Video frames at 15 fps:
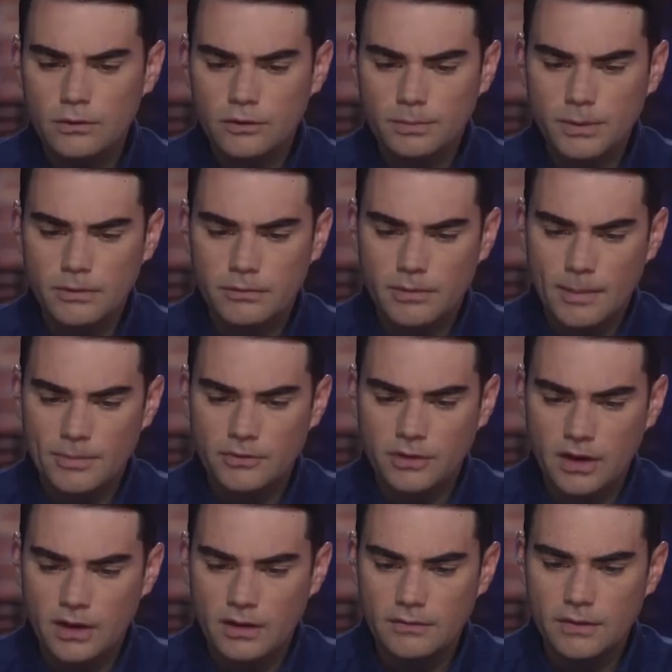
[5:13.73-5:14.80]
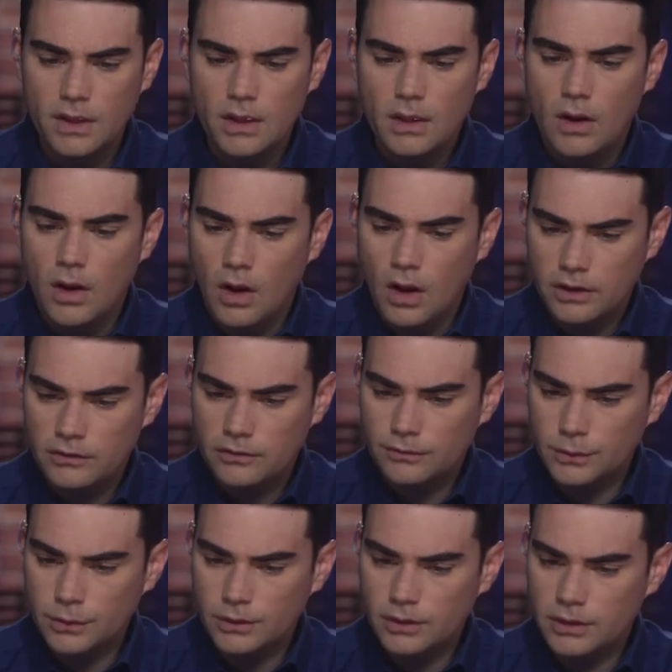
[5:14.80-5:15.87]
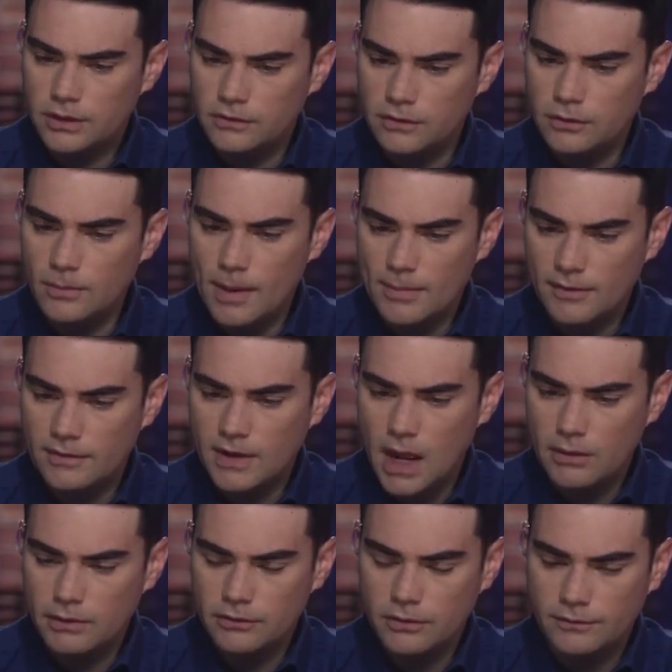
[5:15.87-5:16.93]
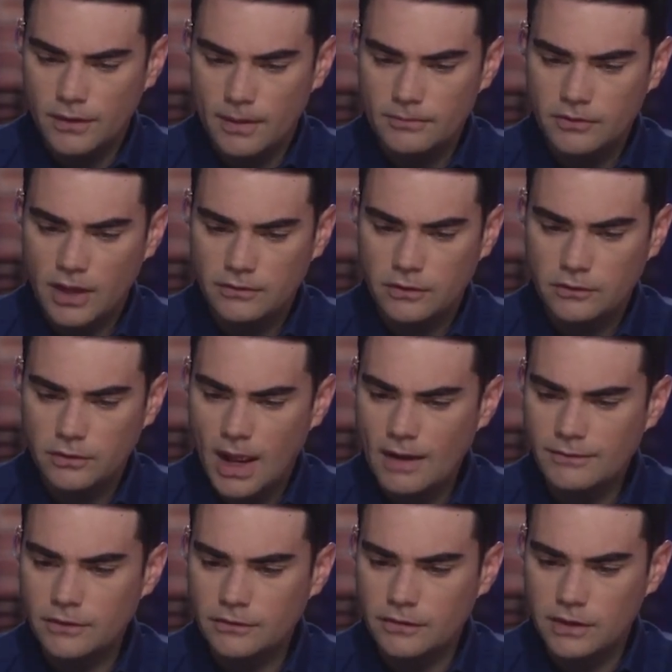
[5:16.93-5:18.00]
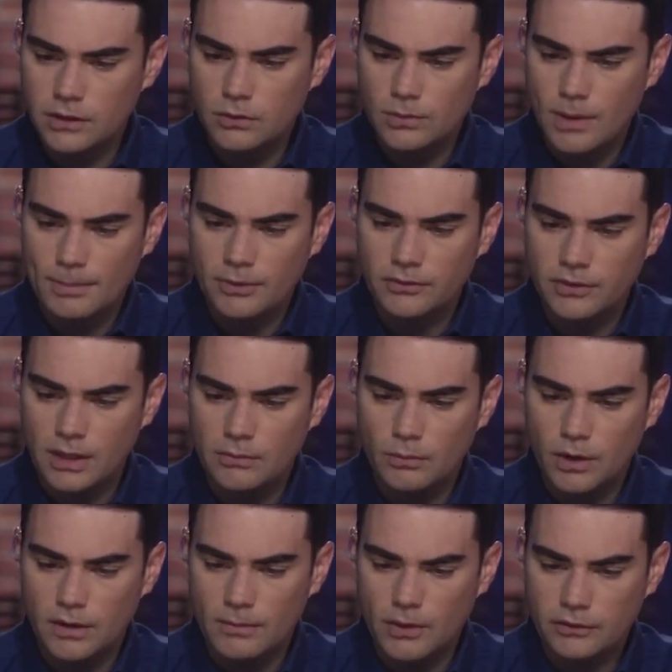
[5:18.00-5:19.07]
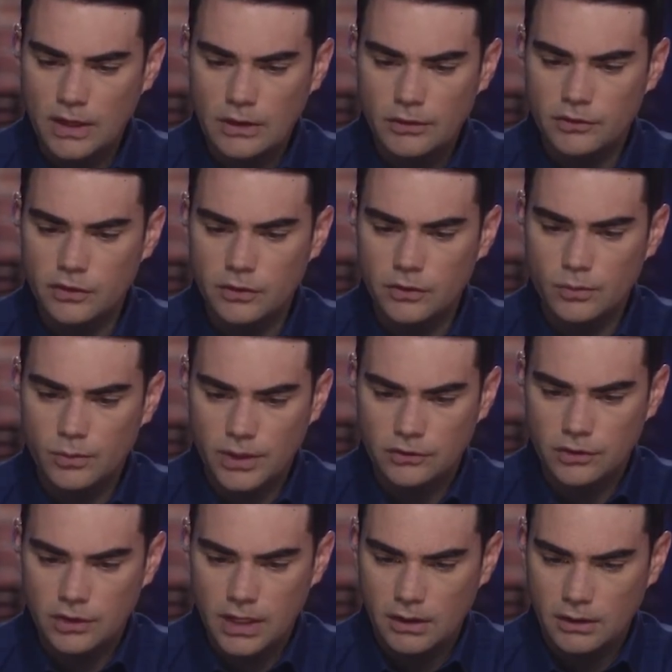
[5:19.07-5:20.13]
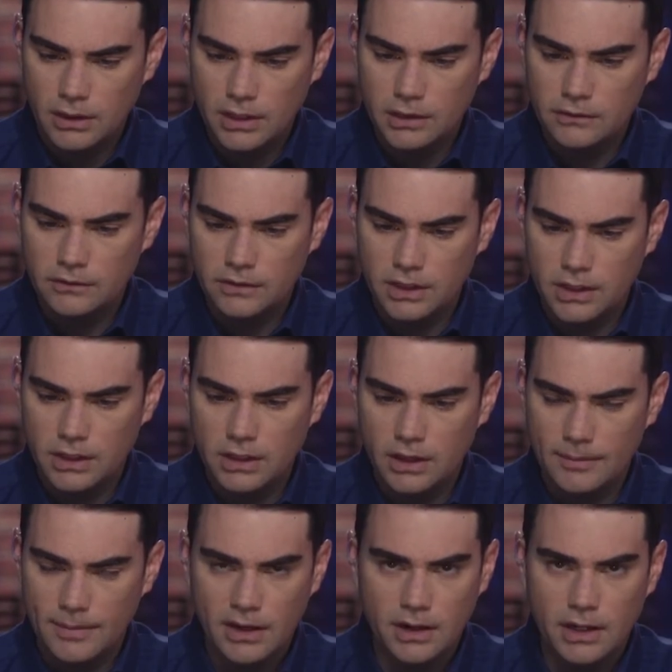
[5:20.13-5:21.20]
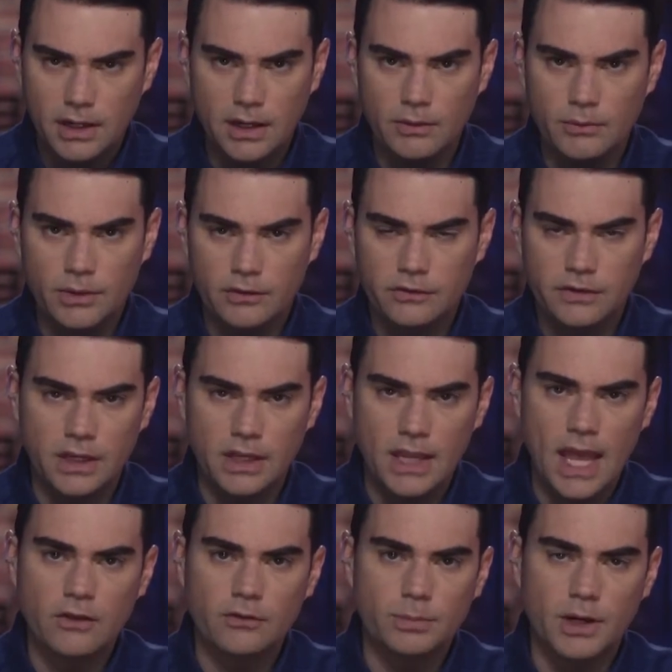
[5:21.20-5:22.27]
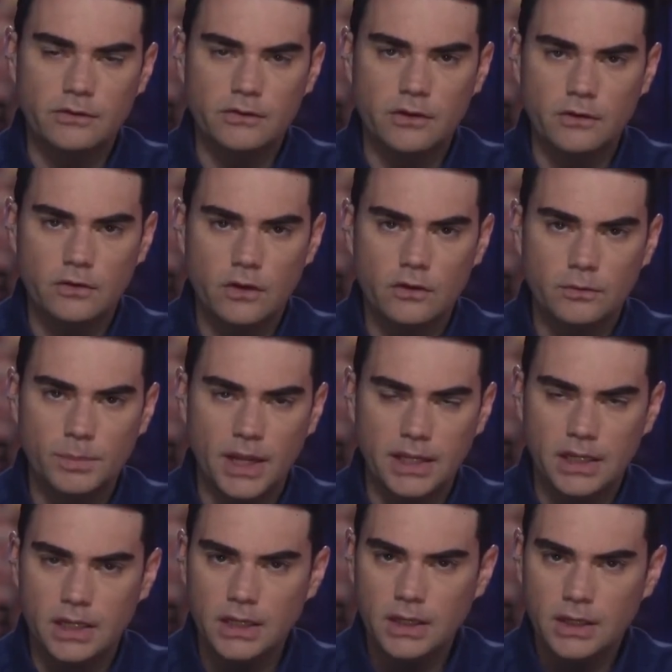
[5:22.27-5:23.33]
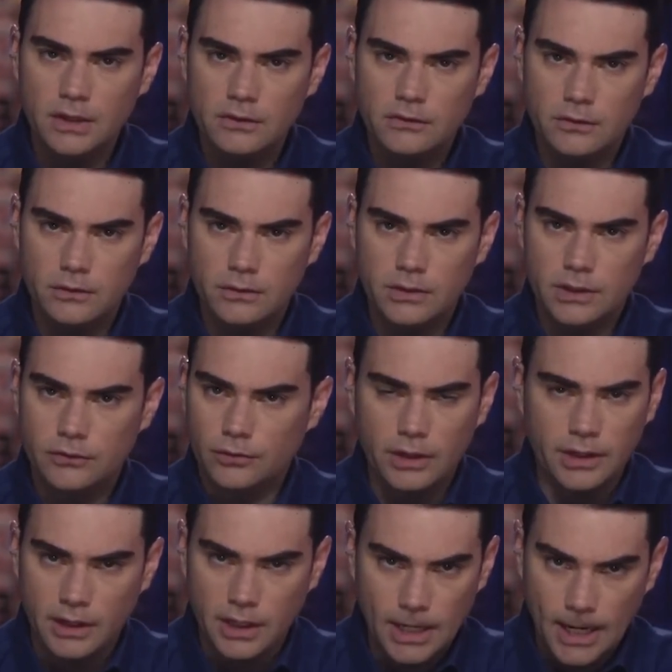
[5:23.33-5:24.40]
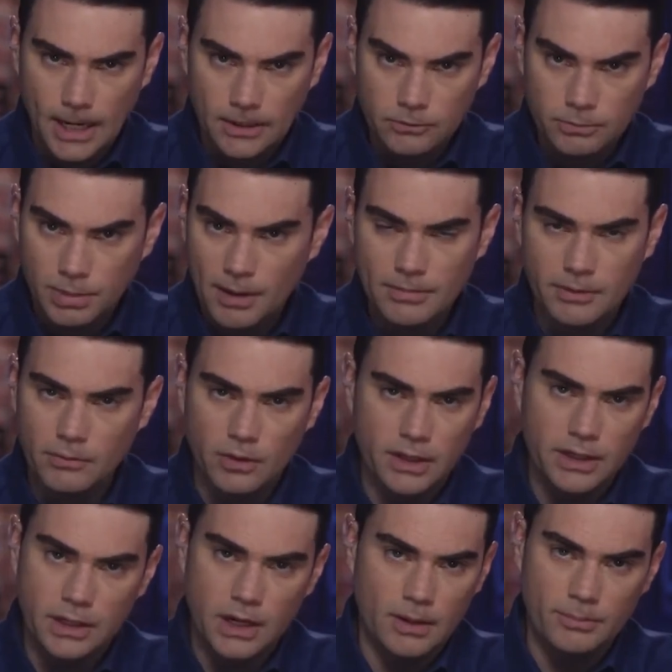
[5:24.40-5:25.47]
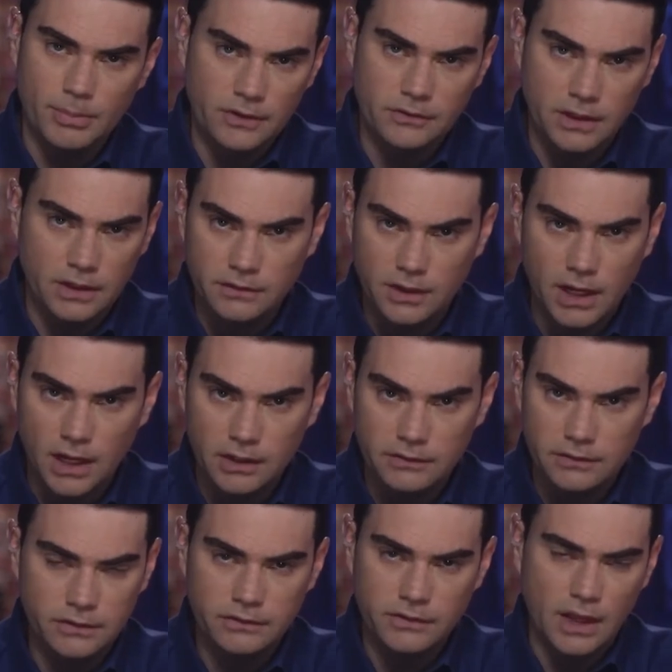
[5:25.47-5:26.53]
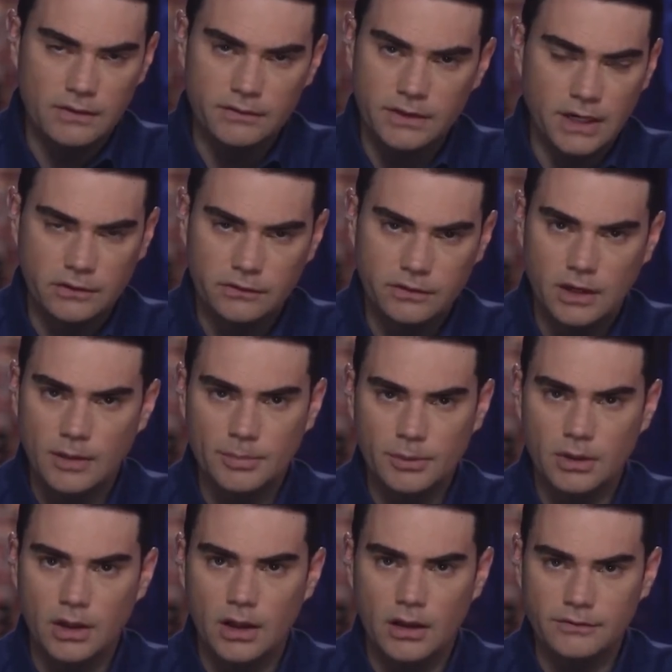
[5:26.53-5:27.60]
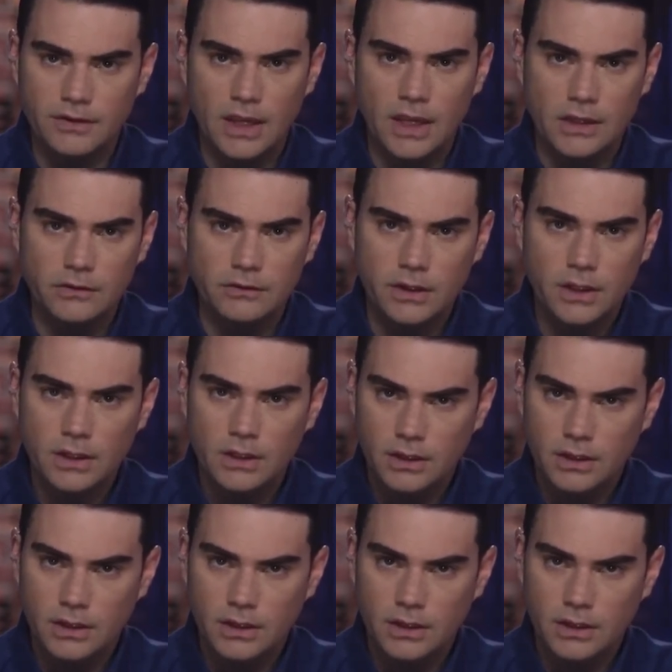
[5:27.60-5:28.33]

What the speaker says: speaking with Representative August Pfluger. He's a new member of Congress from Texas. So obviously you represent one of the most energy-rich areas in America. We are seeing gas prices spike to extraordinary highs, probably will hit unprecedented highs inside of the next couple of days.